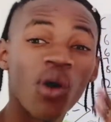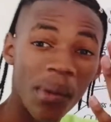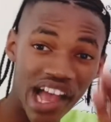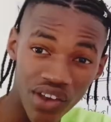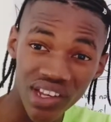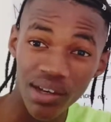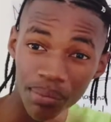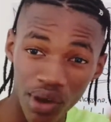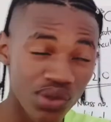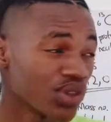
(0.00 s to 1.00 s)
ionic
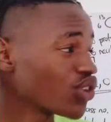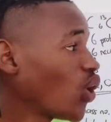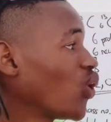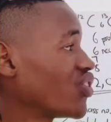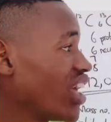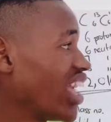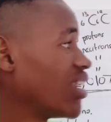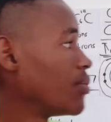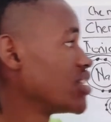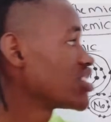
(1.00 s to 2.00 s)
bonds with all the
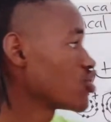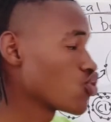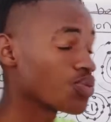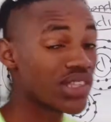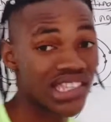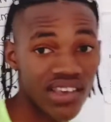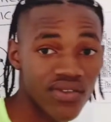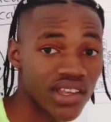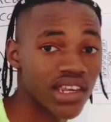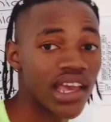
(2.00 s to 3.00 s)
elements in group
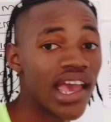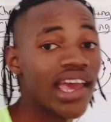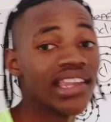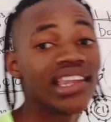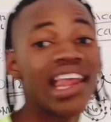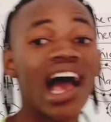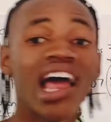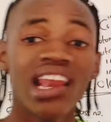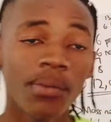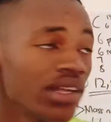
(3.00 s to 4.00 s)
7. Then the
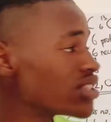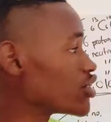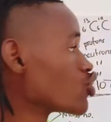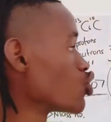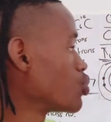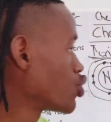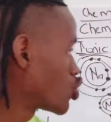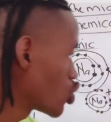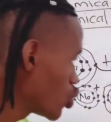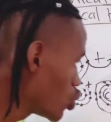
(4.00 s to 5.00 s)
elements in group
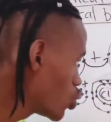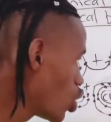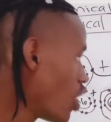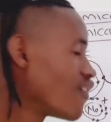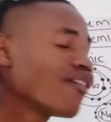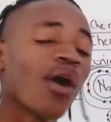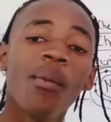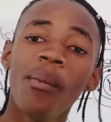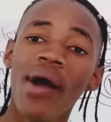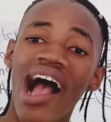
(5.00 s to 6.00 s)
2
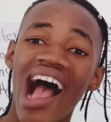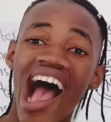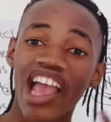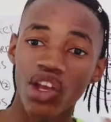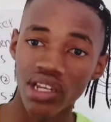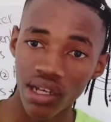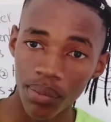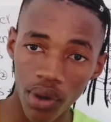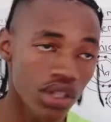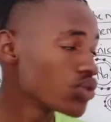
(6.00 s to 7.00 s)
form ionic
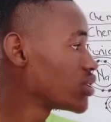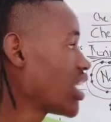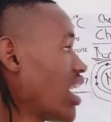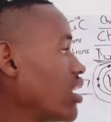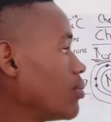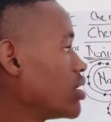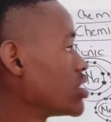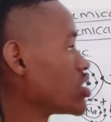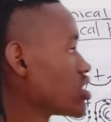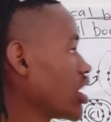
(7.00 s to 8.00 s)
bonds with
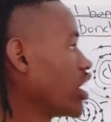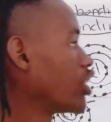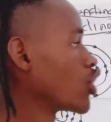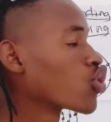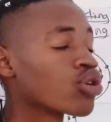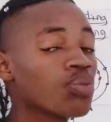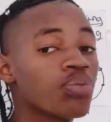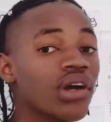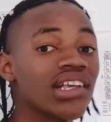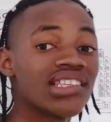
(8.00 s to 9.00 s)
elements in group
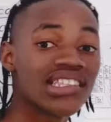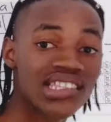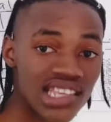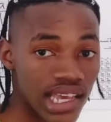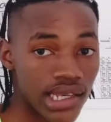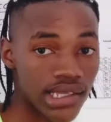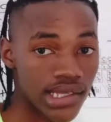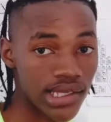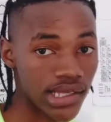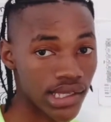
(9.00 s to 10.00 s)

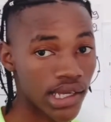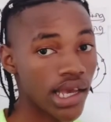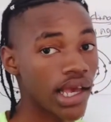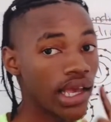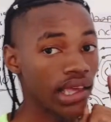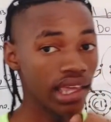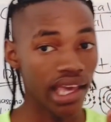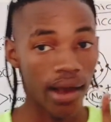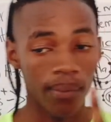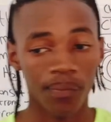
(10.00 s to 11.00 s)
6. Yeah.